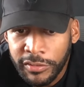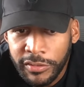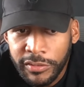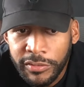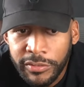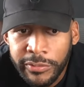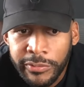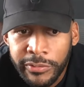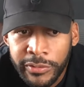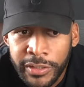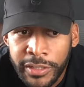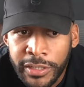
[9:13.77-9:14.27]
it's
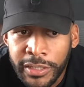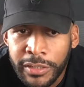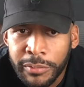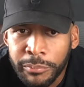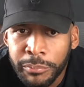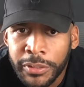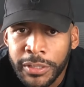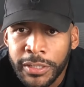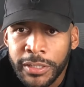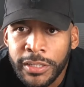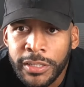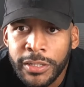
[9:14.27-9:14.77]
great,
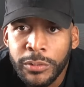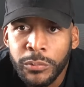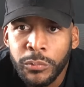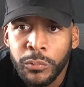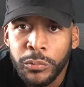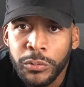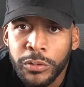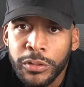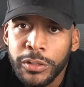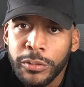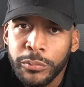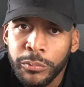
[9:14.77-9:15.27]
but getting
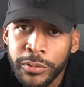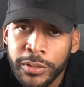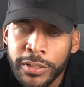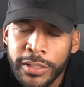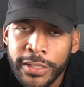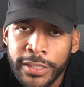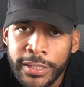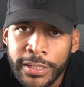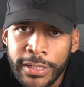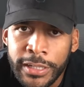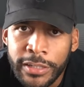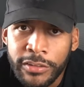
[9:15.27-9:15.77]
really, really
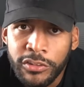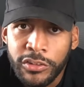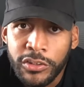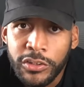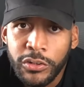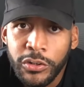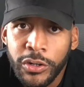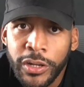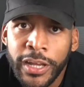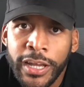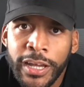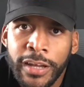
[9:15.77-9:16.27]
good at your
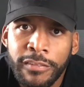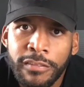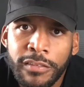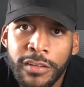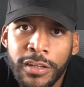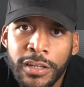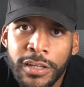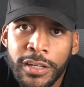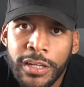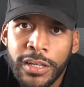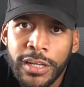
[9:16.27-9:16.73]
craft